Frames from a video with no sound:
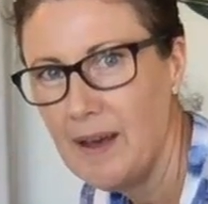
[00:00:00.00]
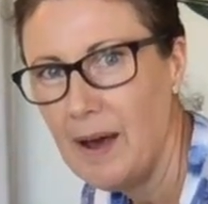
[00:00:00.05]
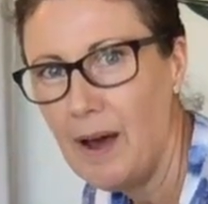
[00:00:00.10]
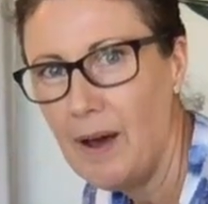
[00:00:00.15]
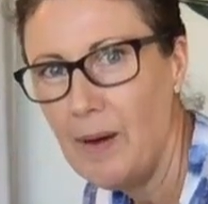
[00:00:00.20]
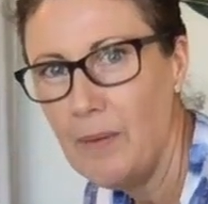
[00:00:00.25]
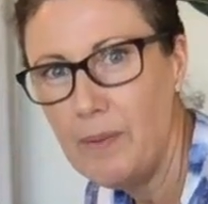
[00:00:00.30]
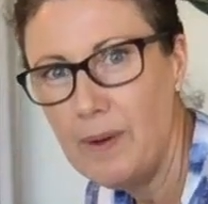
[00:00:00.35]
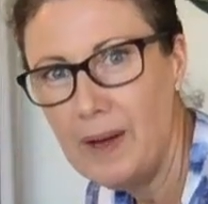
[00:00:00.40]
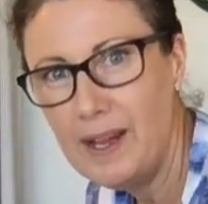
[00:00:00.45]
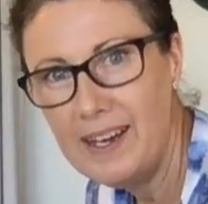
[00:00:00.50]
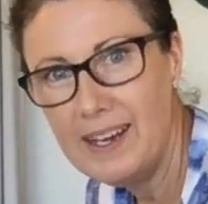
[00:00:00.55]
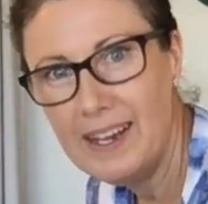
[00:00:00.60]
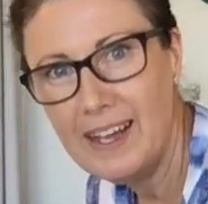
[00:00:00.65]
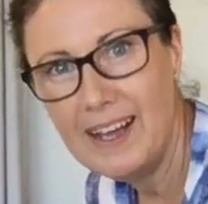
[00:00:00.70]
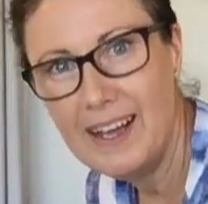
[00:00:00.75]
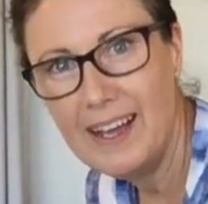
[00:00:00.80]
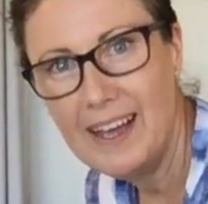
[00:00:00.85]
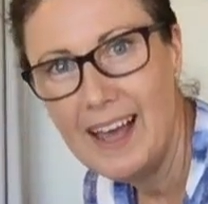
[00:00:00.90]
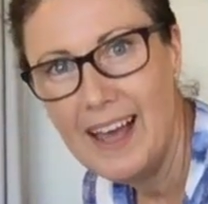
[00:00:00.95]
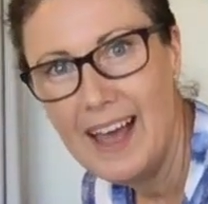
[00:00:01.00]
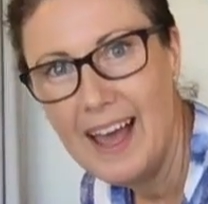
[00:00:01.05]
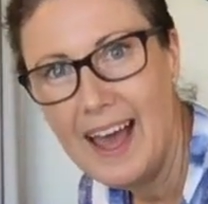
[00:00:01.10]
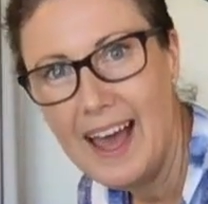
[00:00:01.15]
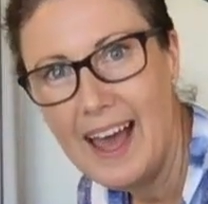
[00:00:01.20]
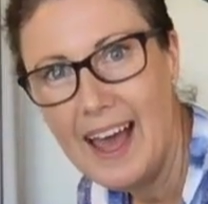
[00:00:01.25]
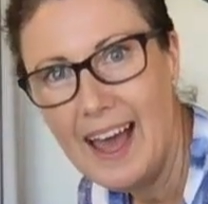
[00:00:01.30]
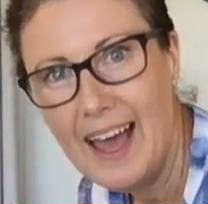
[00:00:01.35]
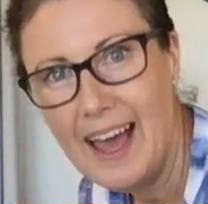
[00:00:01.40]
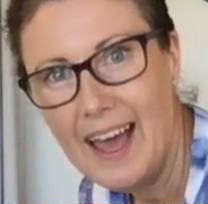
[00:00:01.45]
I wonder
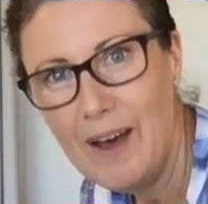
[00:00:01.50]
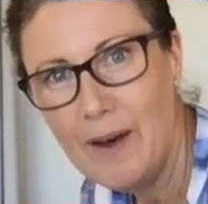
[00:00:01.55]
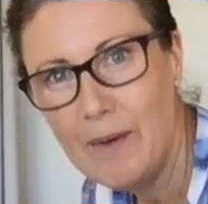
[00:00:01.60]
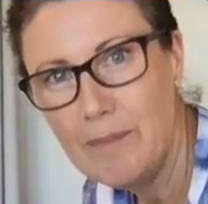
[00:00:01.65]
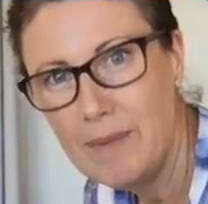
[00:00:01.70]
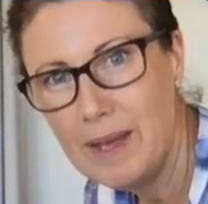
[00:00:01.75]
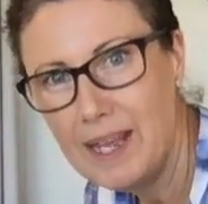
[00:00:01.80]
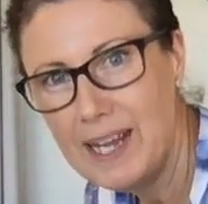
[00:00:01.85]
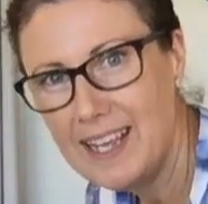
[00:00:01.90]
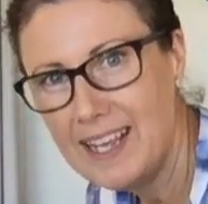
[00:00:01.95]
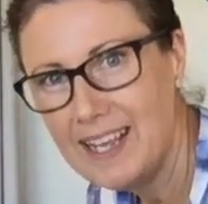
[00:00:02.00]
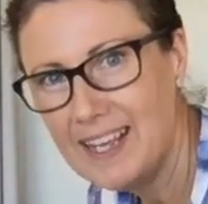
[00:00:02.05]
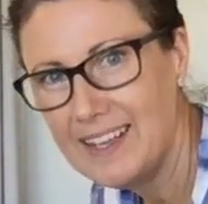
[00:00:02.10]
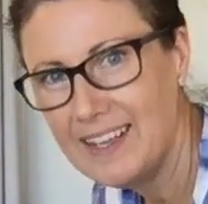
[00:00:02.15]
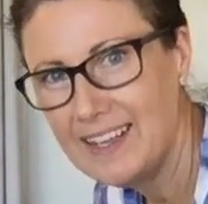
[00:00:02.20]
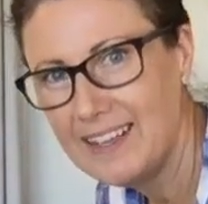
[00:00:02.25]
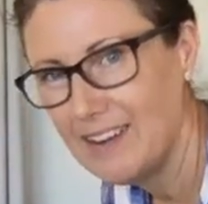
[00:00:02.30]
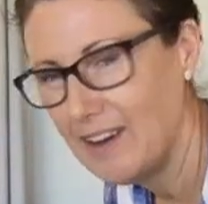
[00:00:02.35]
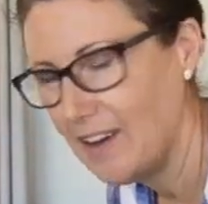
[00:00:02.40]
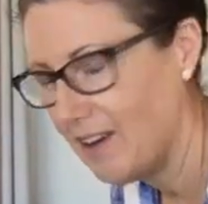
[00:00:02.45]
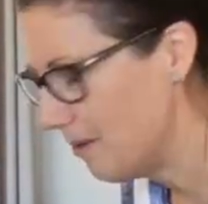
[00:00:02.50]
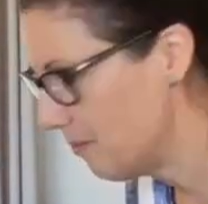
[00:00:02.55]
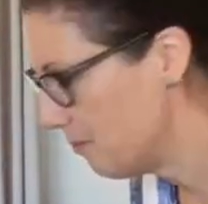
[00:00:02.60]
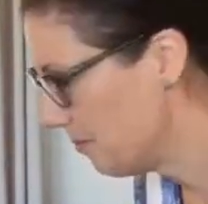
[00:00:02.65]
how many I